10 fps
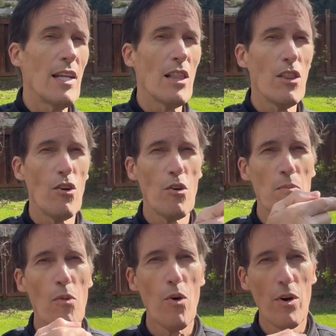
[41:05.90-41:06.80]
learn
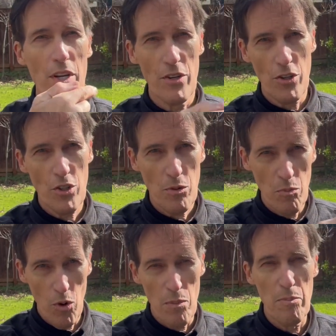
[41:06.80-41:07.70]
more, introduce
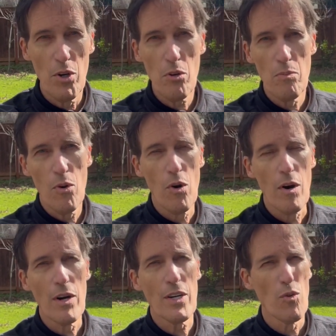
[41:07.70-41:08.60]
more, build
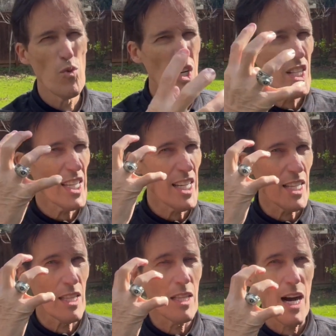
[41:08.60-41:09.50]
more, to really get
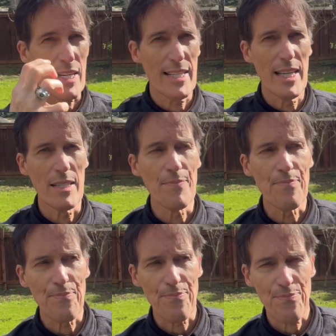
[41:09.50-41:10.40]
it locked in.
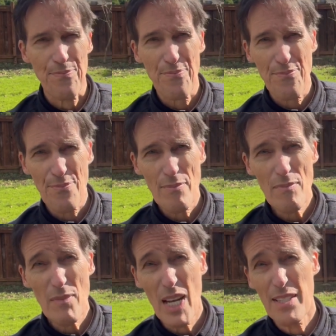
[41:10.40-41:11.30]

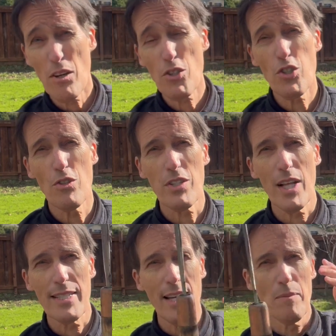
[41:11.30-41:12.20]
I tell students a
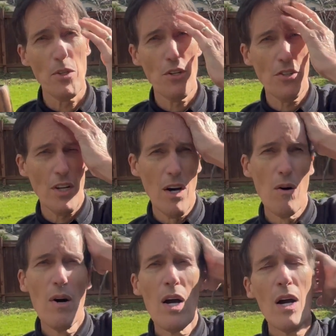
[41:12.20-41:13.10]
lot of times, years ago
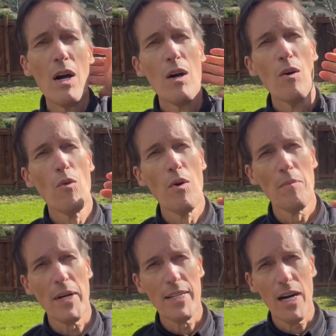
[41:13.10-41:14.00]
when
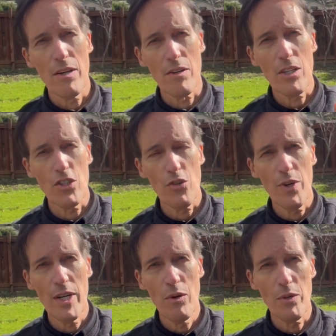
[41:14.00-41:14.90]
my daughter
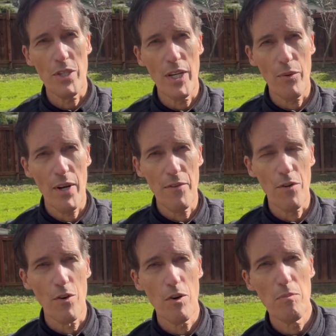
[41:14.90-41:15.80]
Katrina was getting ready
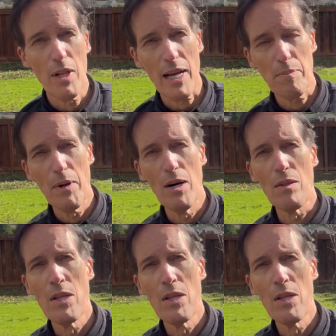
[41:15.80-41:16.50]
for her black belt,